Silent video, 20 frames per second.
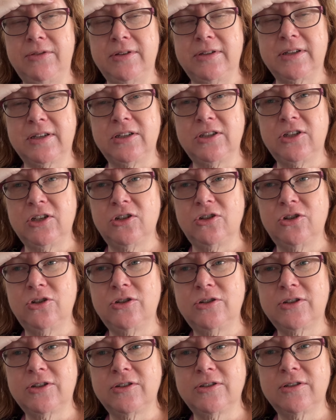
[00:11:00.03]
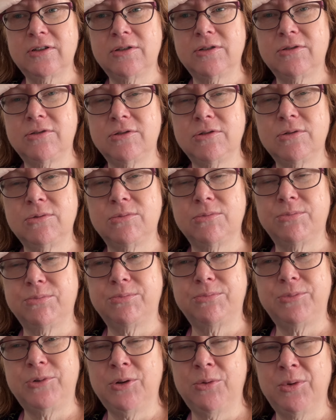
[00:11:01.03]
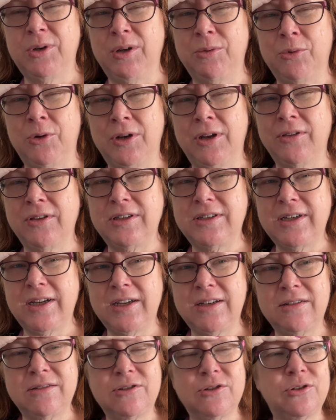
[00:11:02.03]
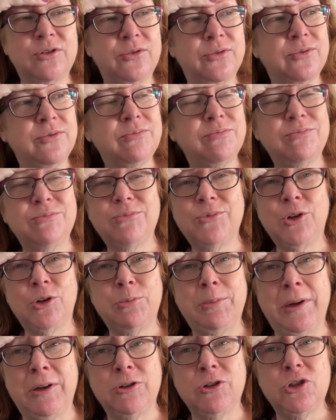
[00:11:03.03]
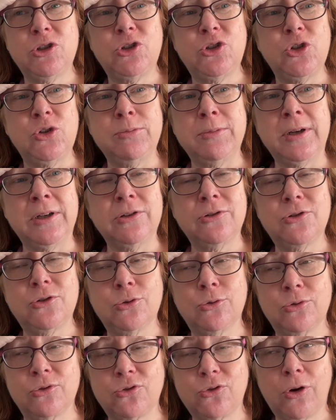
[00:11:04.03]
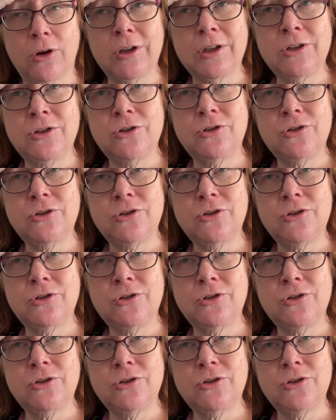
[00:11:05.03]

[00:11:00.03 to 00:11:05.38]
this continues, because I do don't want to be one other day sort of not being able to do much or struggling to